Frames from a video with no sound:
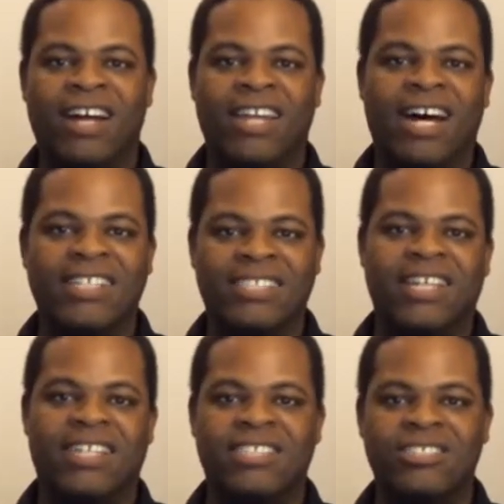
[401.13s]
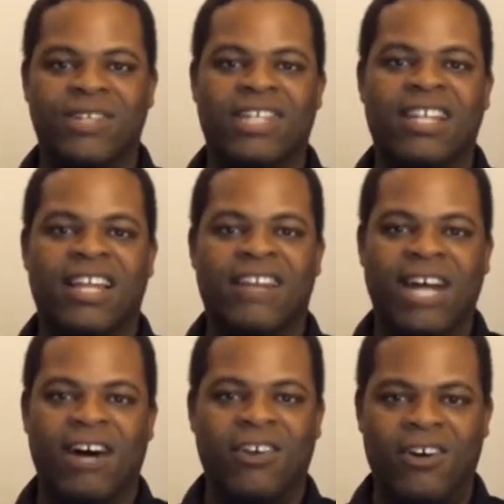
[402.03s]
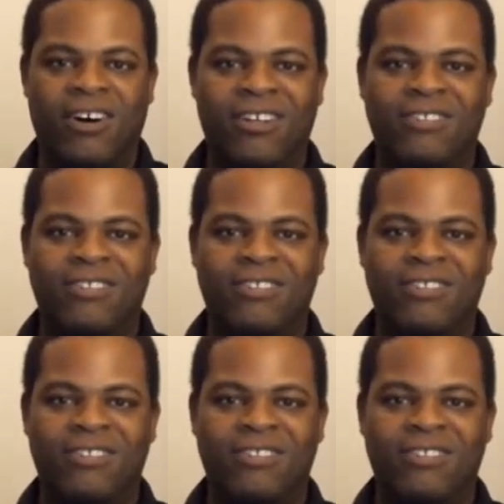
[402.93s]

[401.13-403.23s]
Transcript: a lot of sex and drinking a lot of alcohol.